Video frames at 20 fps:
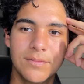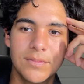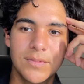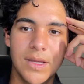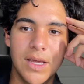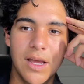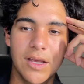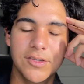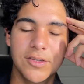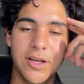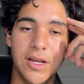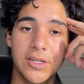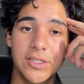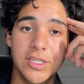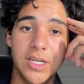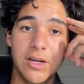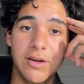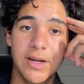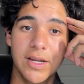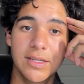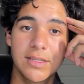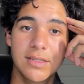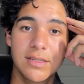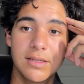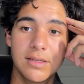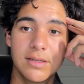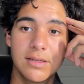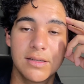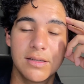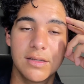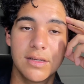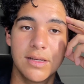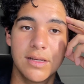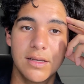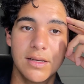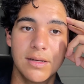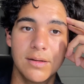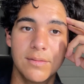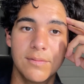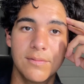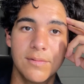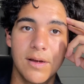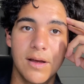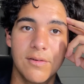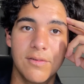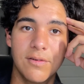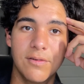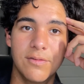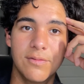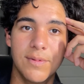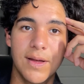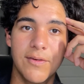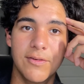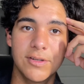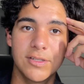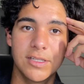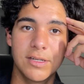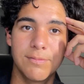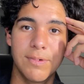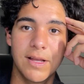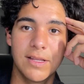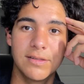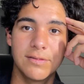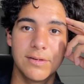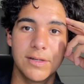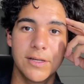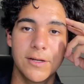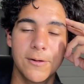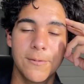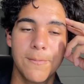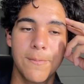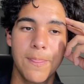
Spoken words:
I also got ShareX off of Matt vs. Japan's video,